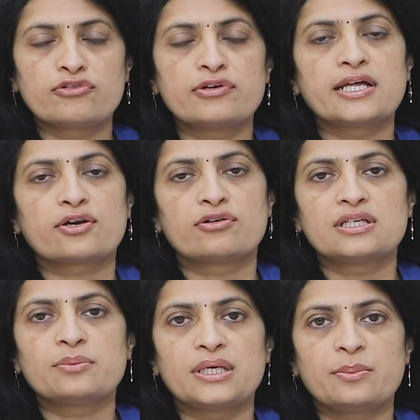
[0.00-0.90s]
fluid around
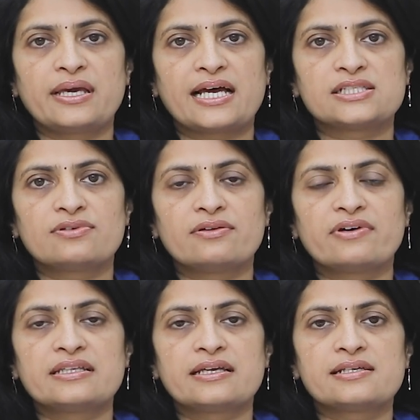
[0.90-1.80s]
the baby as well,
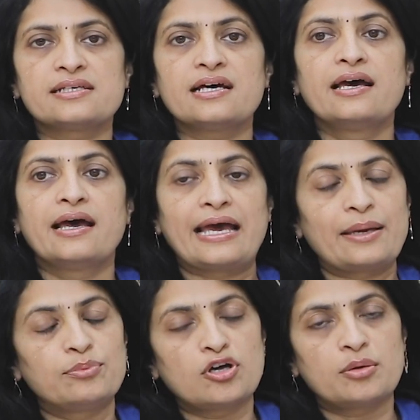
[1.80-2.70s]
when there is a
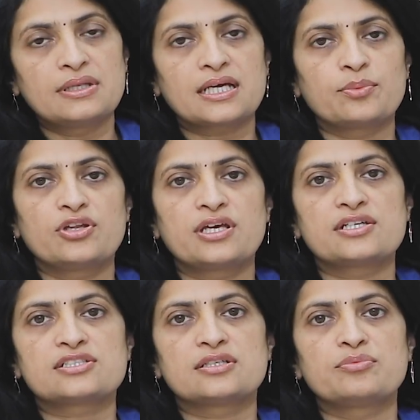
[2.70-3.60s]
abnormal
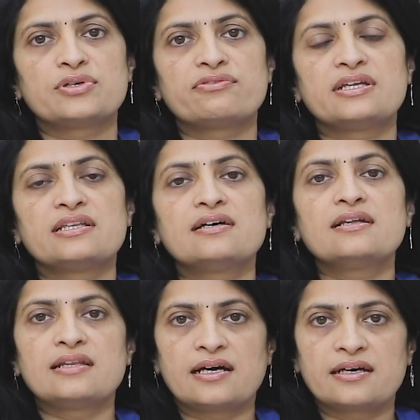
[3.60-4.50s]
communication between
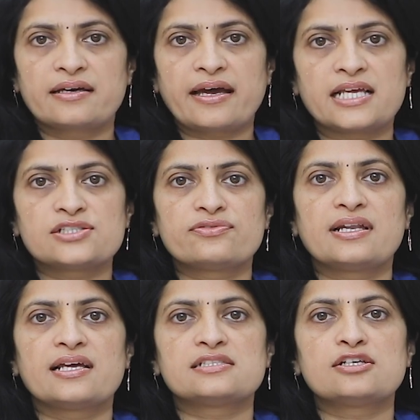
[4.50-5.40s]
the lung as
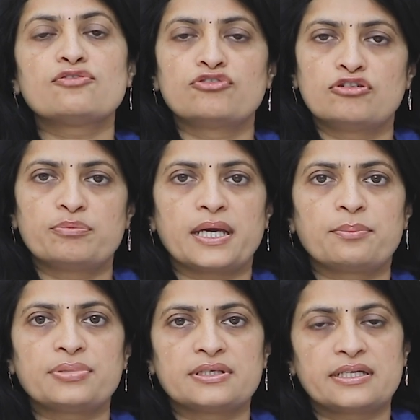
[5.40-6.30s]
well as the foot
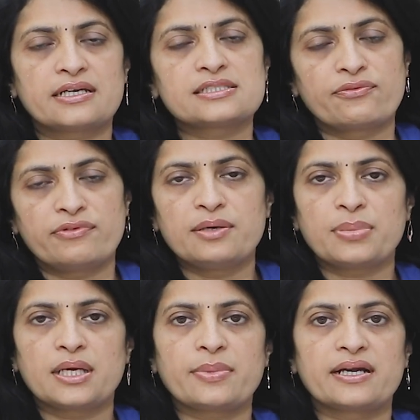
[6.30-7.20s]
pipe, that is a
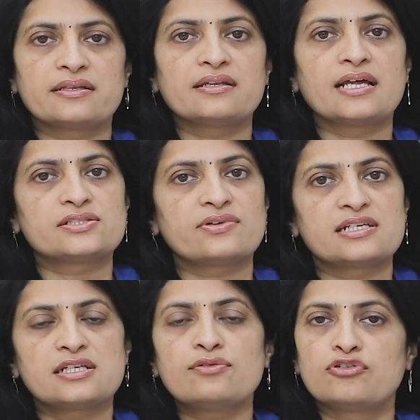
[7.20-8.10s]
windpipe and then as well
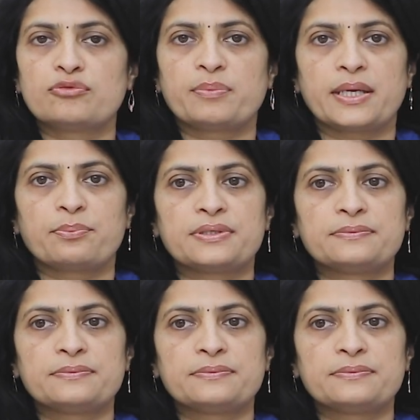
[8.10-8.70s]
as the foot pipe.